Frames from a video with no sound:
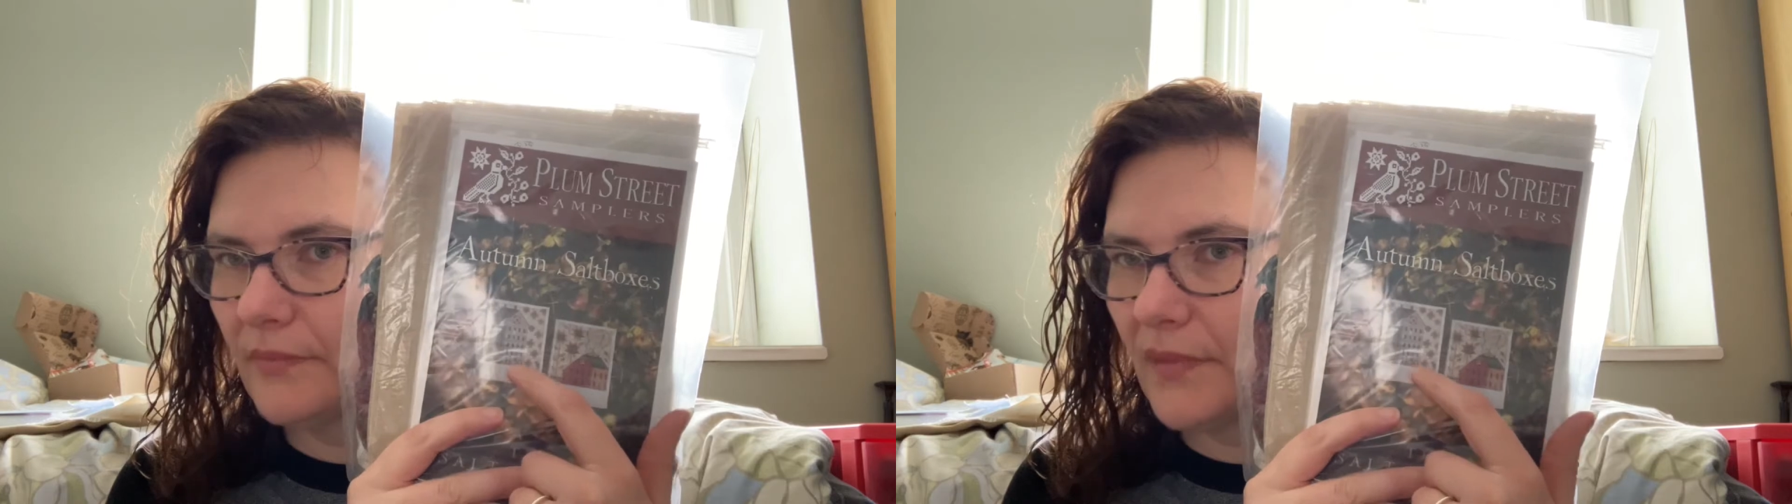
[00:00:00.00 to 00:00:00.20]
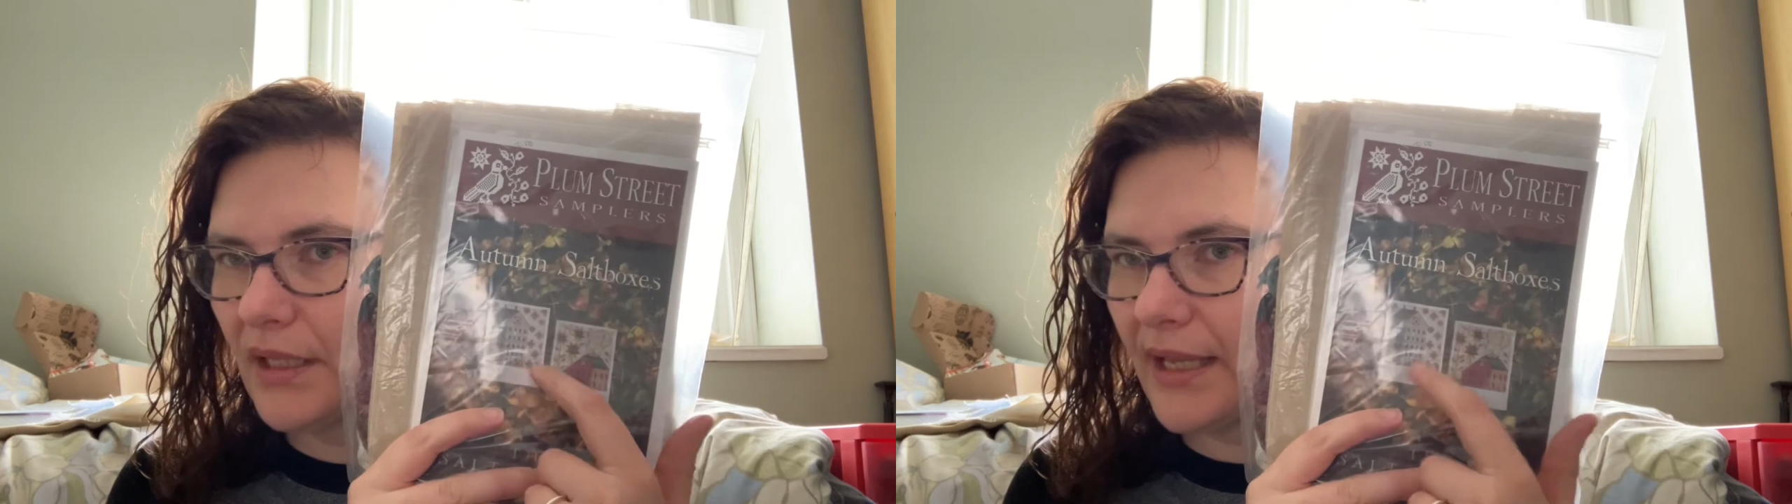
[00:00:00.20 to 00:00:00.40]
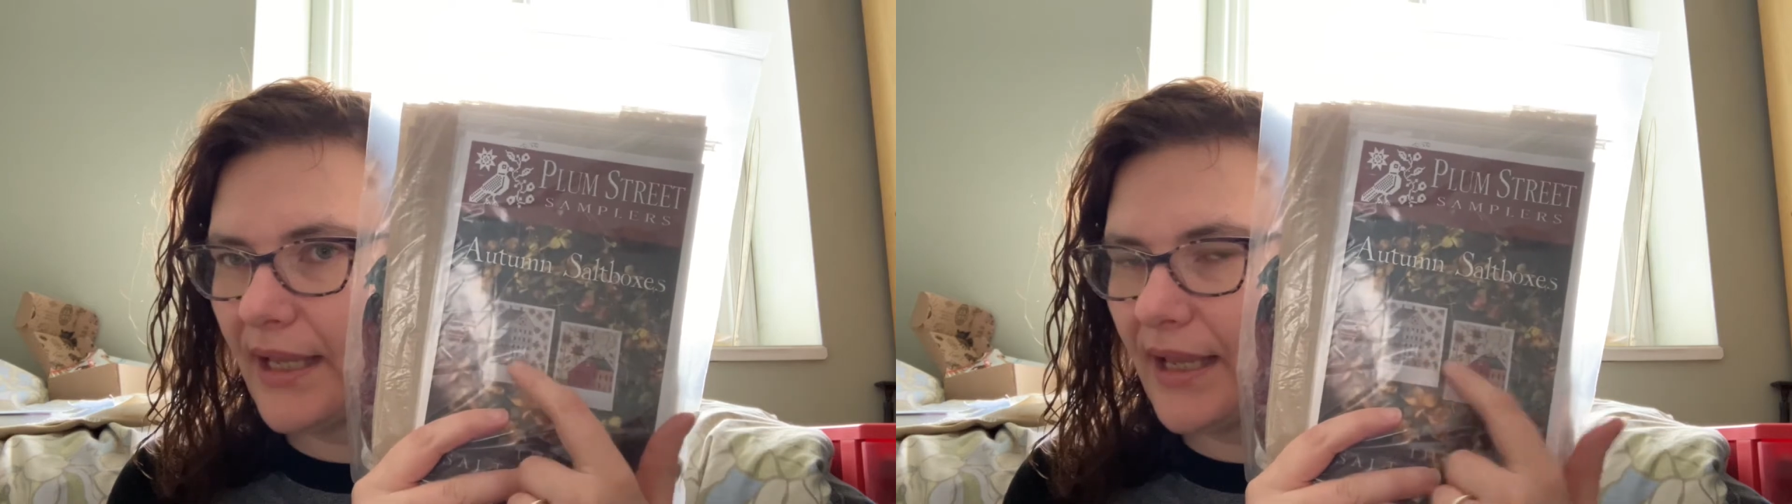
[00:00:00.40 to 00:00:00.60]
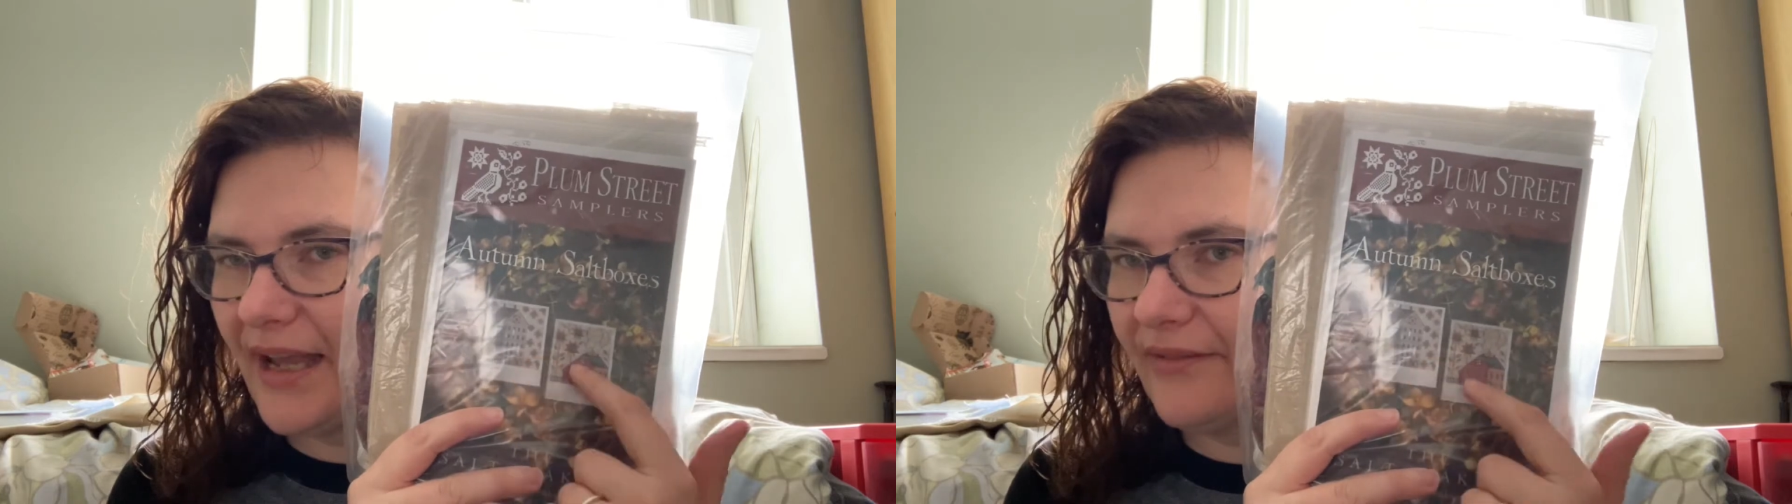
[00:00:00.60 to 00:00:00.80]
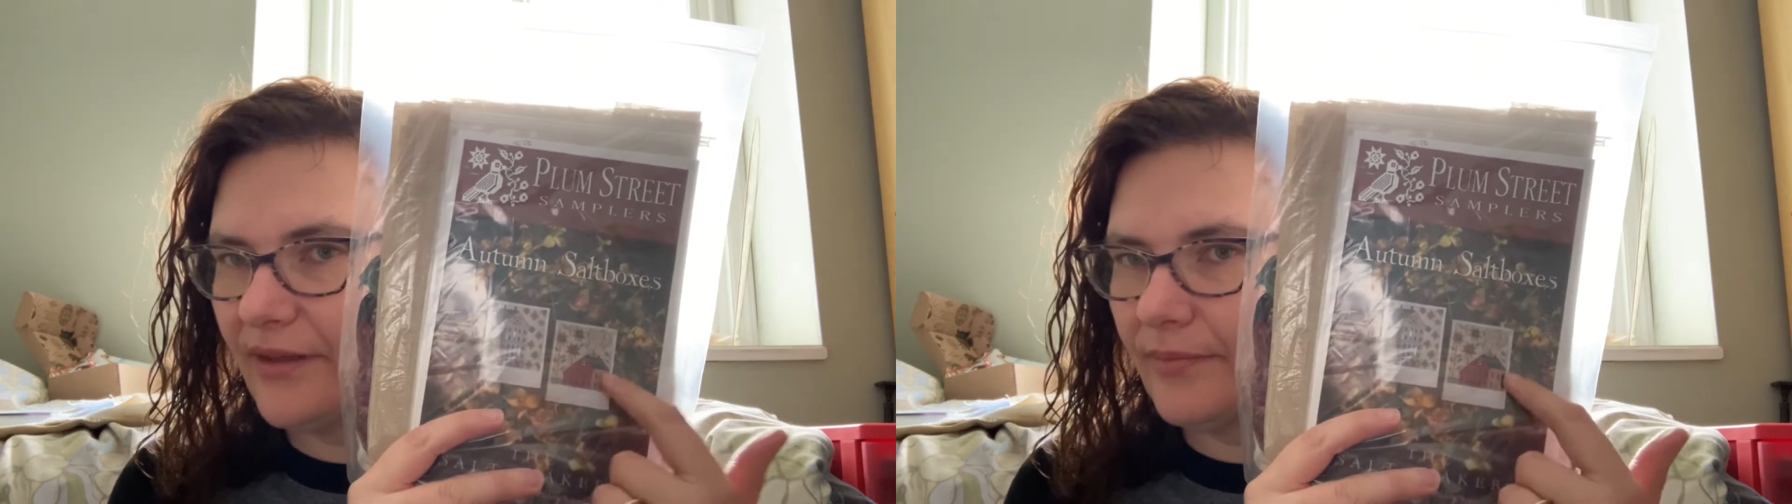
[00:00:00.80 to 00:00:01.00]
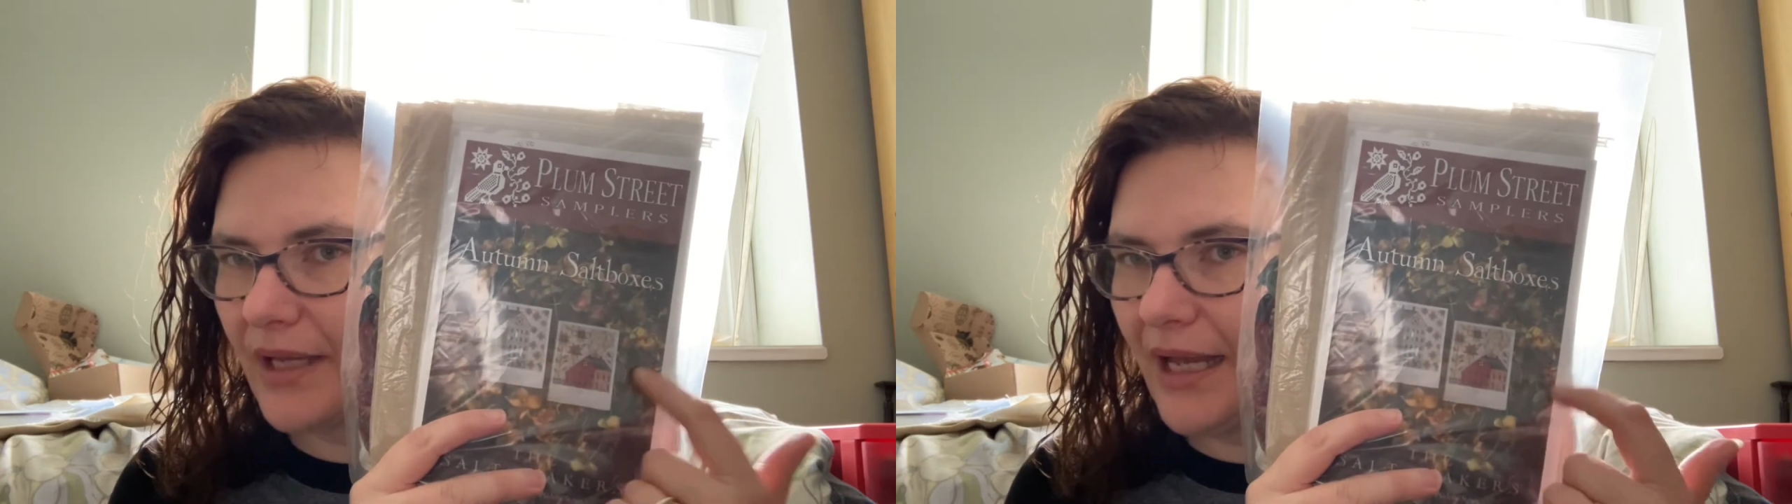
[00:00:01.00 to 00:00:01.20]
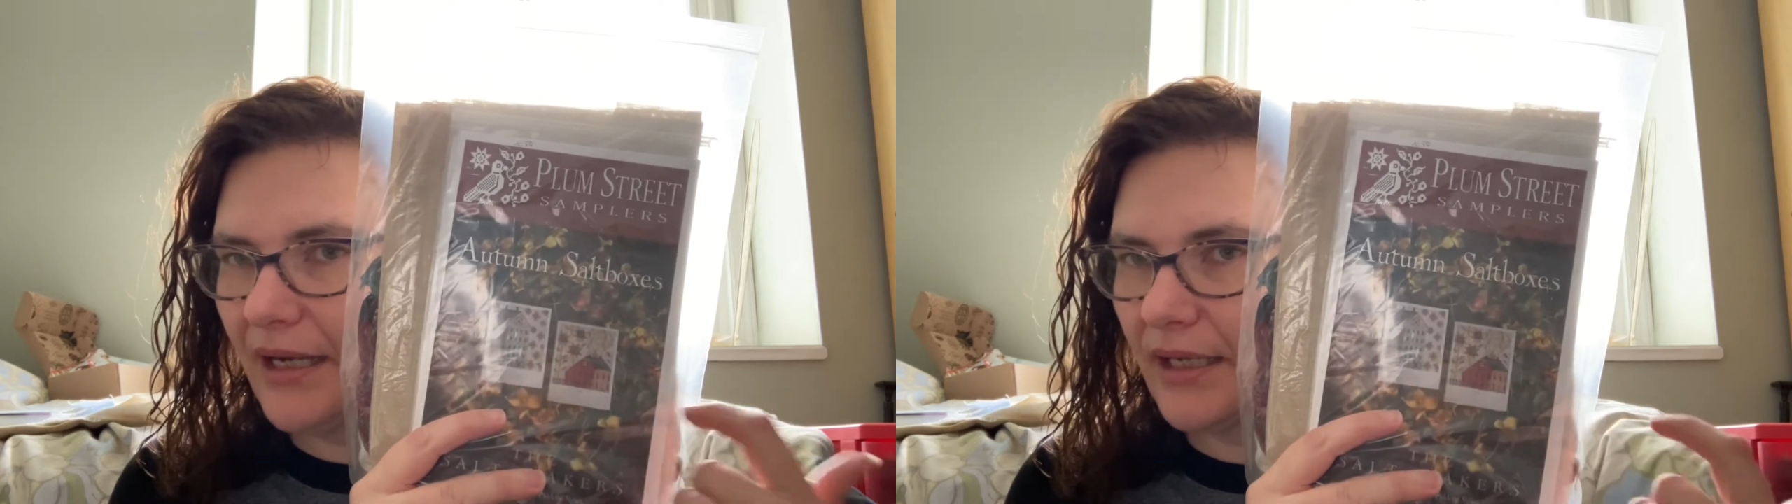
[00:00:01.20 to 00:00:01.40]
Like have them kind